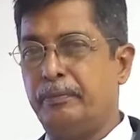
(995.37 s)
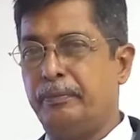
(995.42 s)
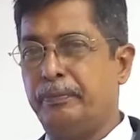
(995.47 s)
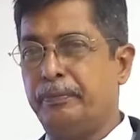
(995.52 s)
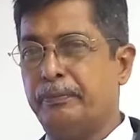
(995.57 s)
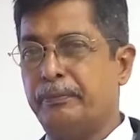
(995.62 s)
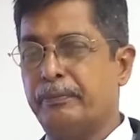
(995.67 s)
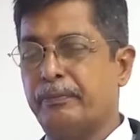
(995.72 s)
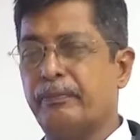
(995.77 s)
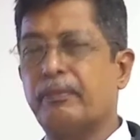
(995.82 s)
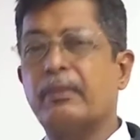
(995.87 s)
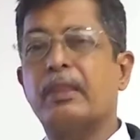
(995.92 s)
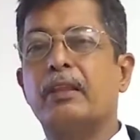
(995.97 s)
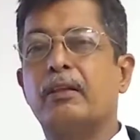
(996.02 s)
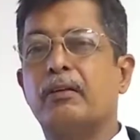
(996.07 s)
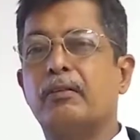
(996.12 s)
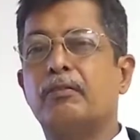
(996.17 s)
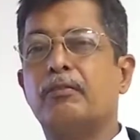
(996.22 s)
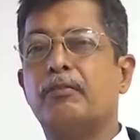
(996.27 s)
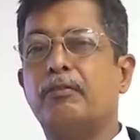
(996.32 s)

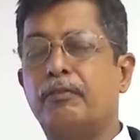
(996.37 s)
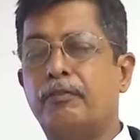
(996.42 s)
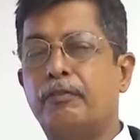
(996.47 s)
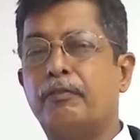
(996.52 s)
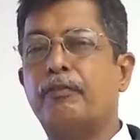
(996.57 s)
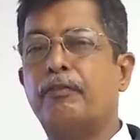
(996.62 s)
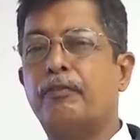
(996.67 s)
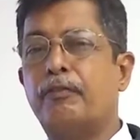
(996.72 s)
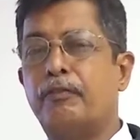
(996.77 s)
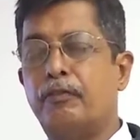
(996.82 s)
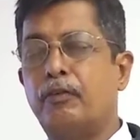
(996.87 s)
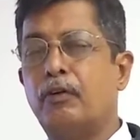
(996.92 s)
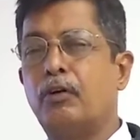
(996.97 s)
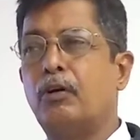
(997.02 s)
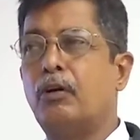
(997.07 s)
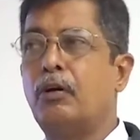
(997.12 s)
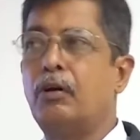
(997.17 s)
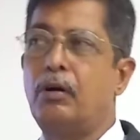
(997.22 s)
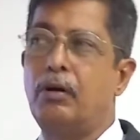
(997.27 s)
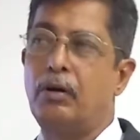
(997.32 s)
is
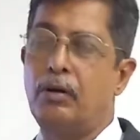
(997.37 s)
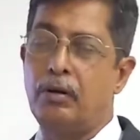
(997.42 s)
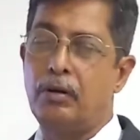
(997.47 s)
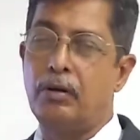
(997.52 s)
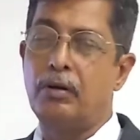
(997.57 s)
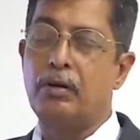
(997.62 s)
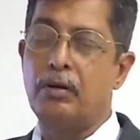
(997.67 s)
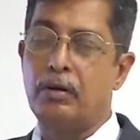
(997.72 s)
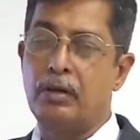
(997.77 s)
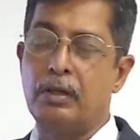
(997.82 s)
that